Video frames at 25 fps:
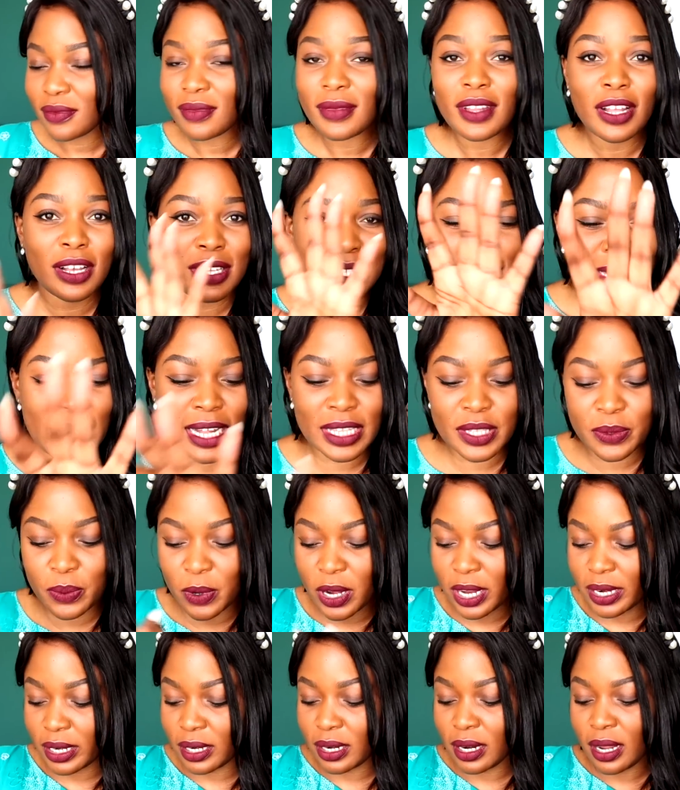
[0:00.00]
So that's
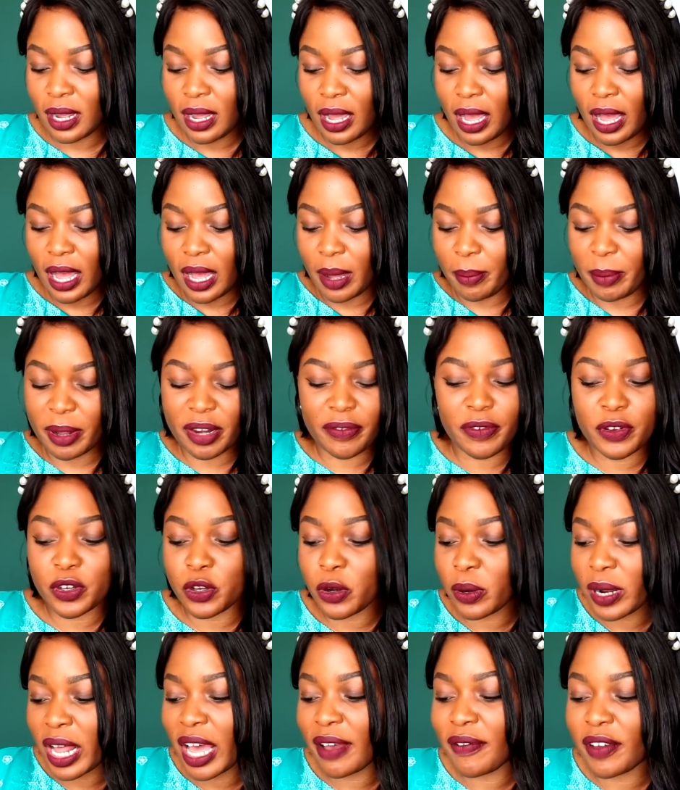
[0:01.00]
one. But if you
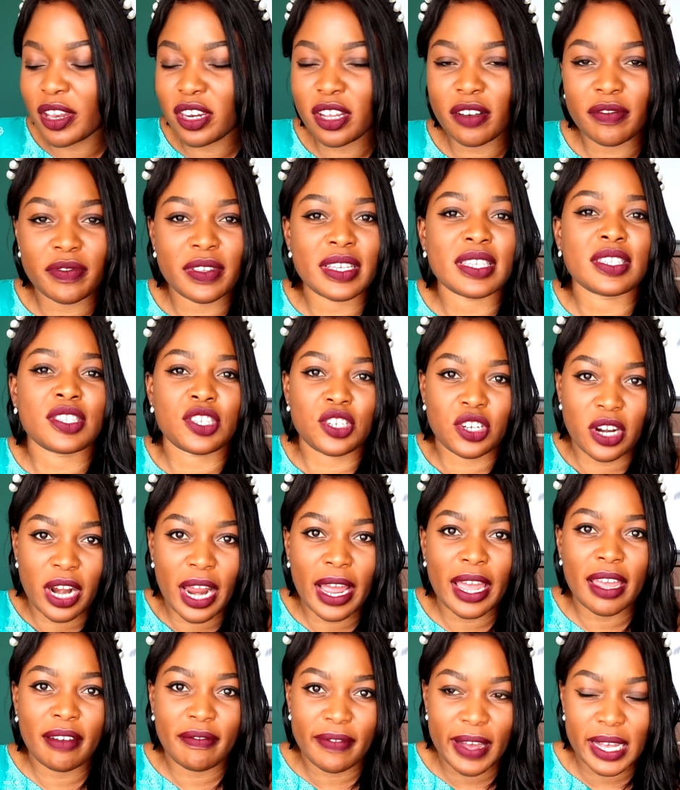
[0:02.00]
don't have any of these,
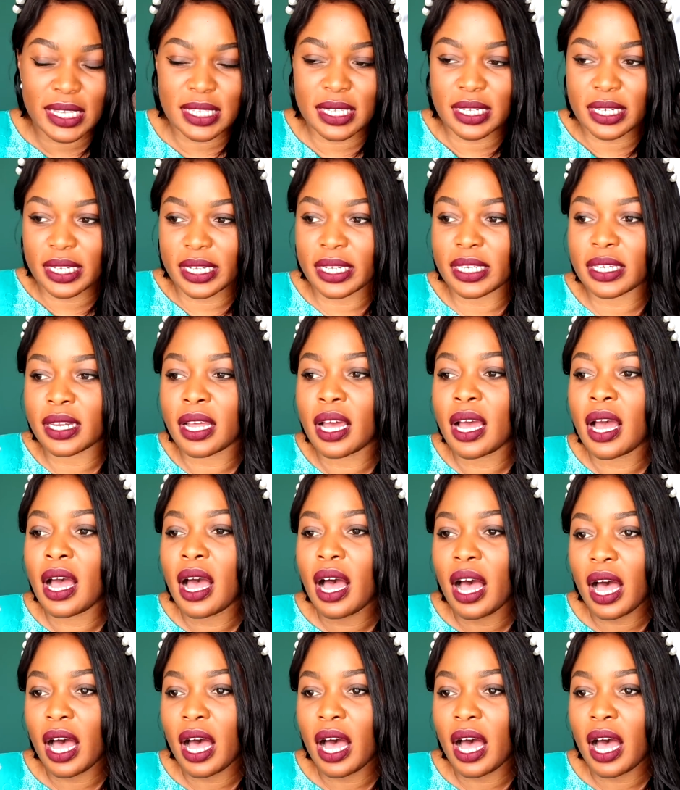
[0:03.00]
try Vaseline.